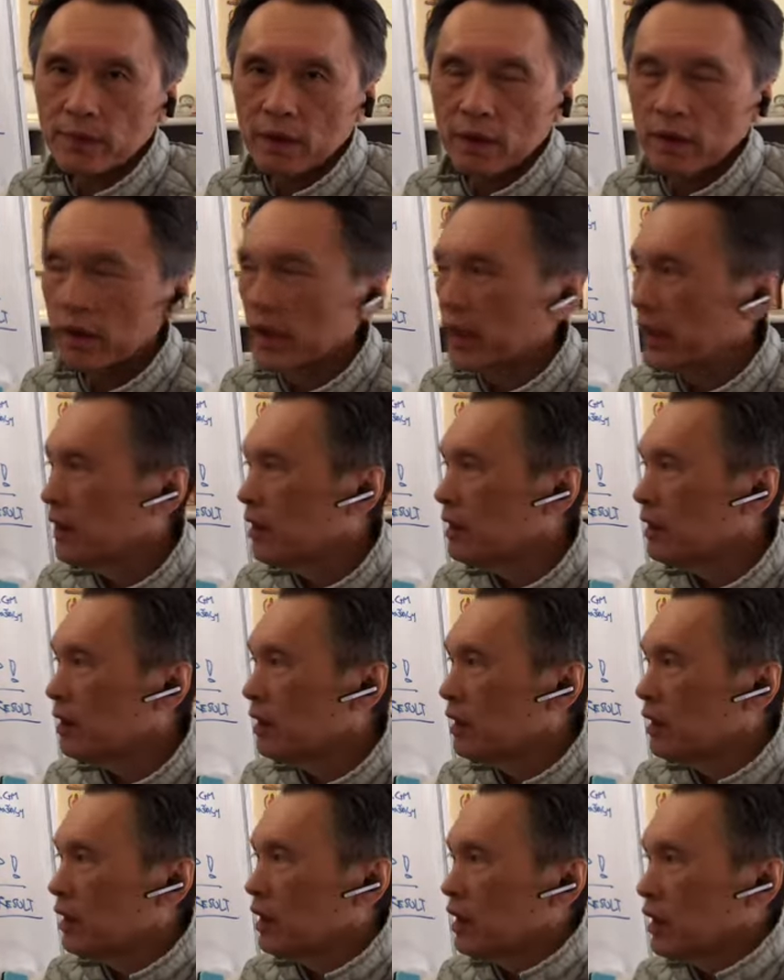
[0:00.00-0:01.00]
Okay,
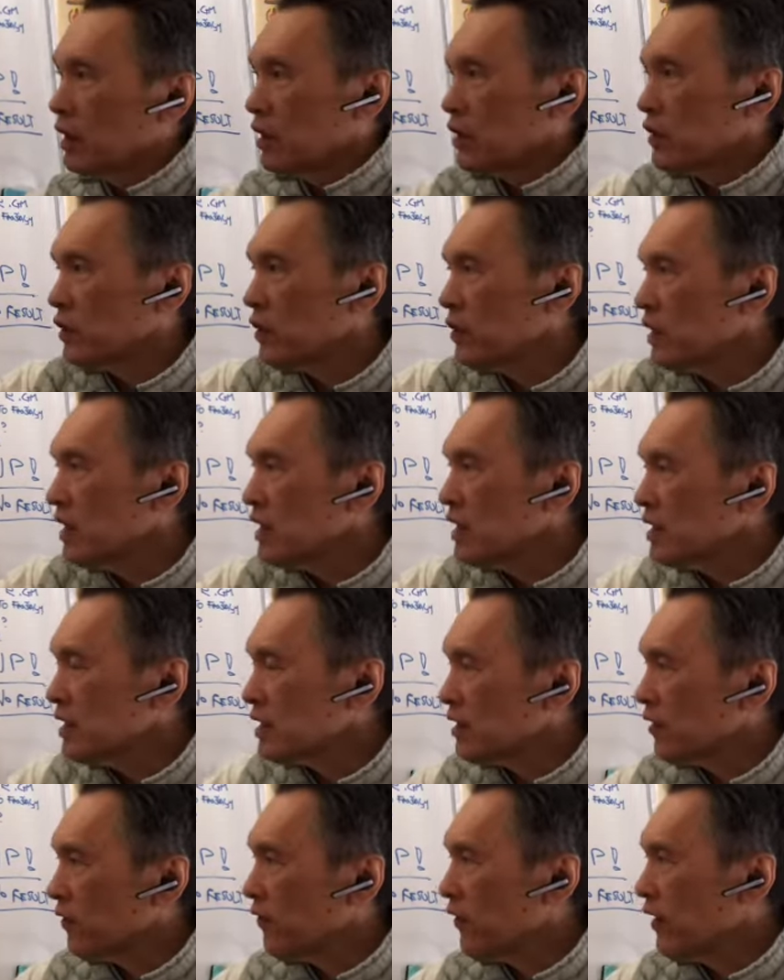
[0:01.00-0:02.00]
so this
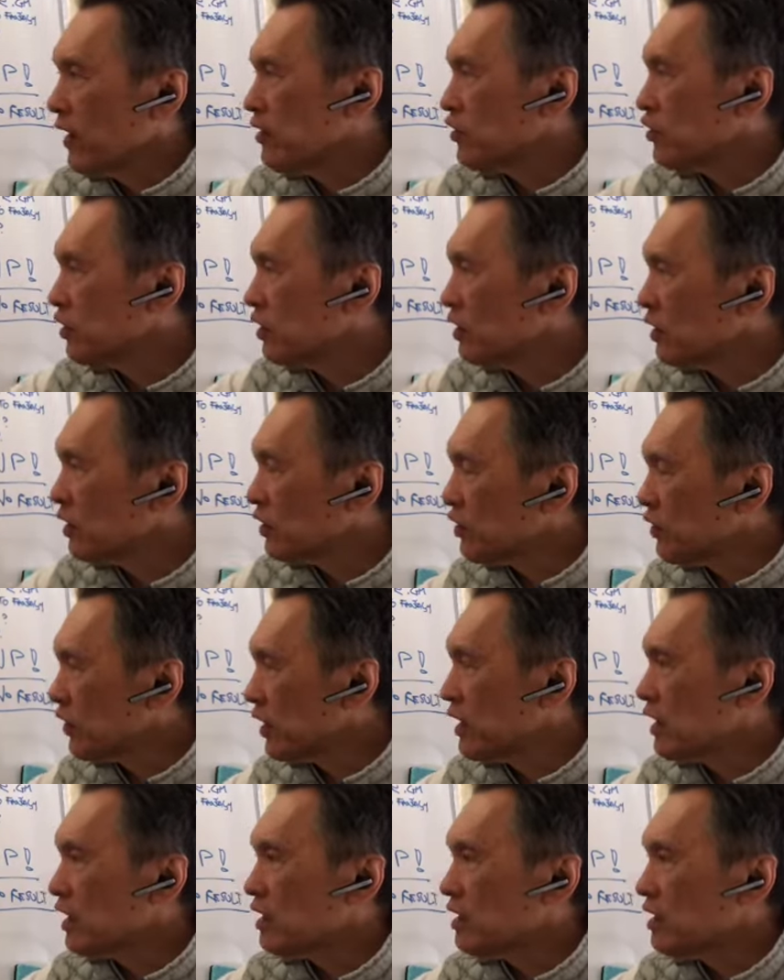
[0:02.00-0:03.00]
is a functional
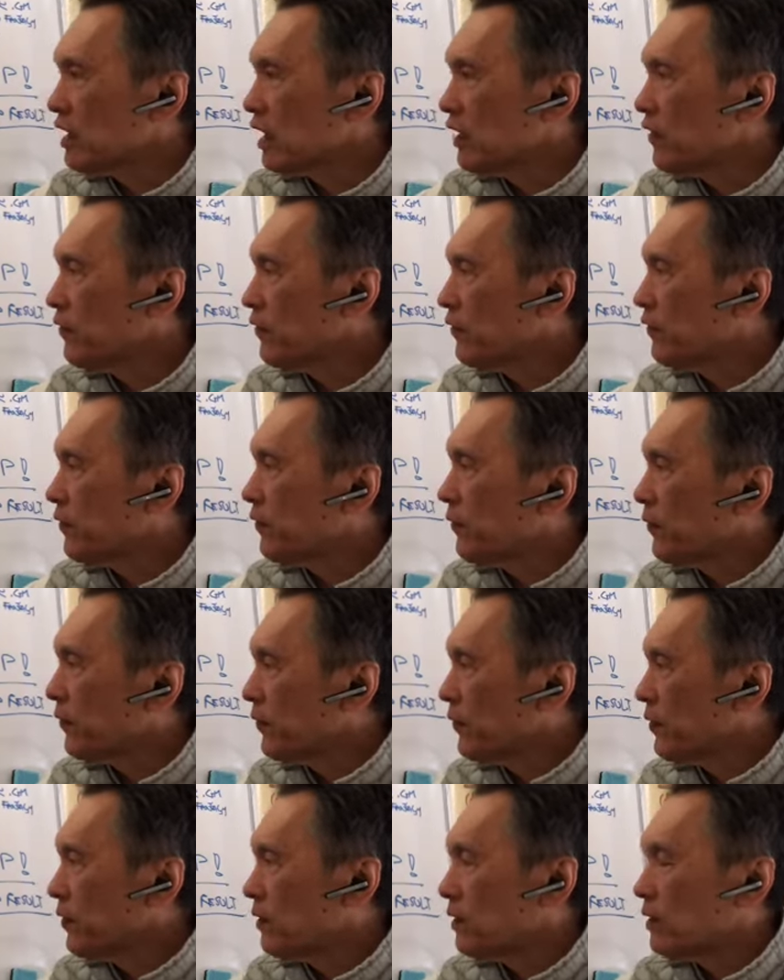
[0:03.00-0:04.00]
training stuff,
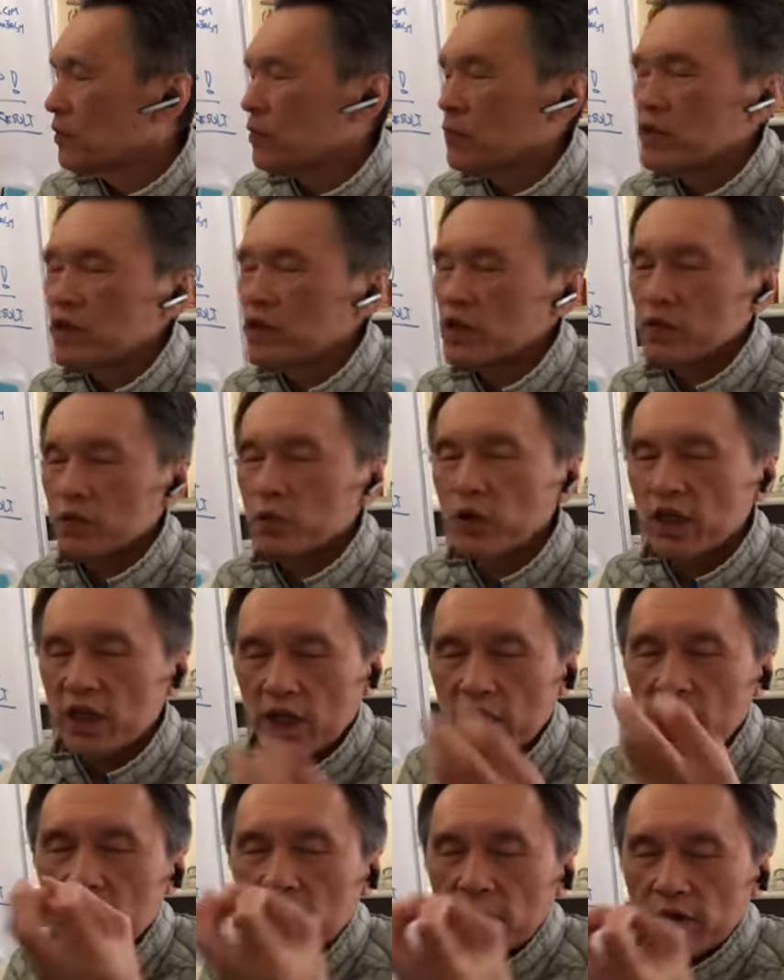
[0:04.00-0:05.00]
which is
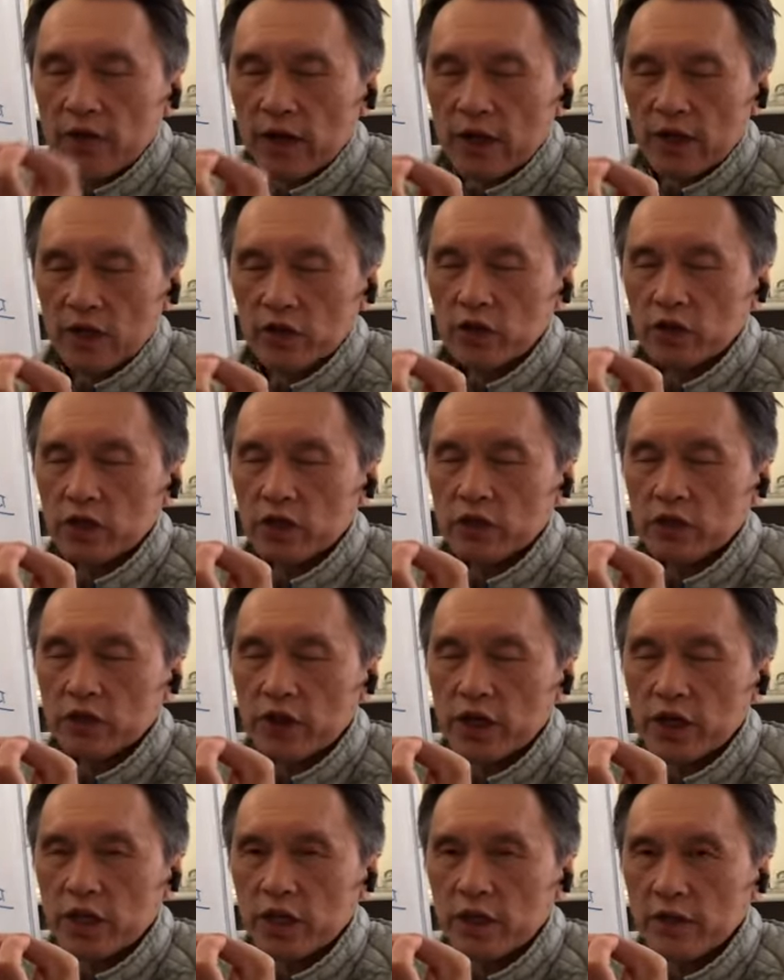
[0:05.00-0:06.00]
within the functional
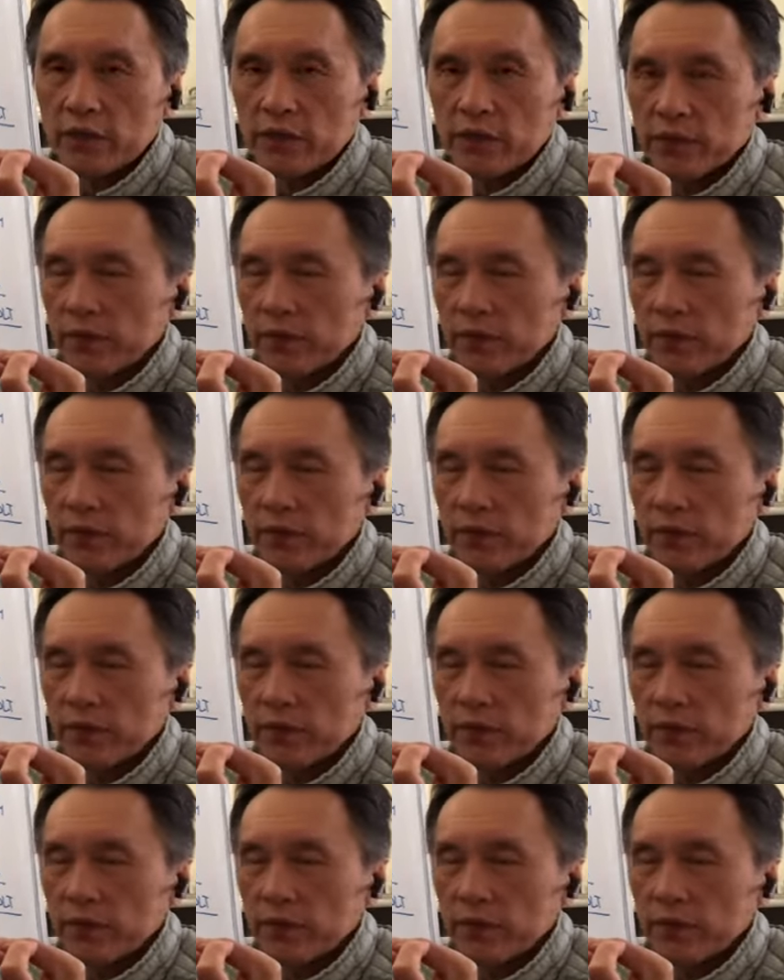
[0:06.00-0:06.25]
training.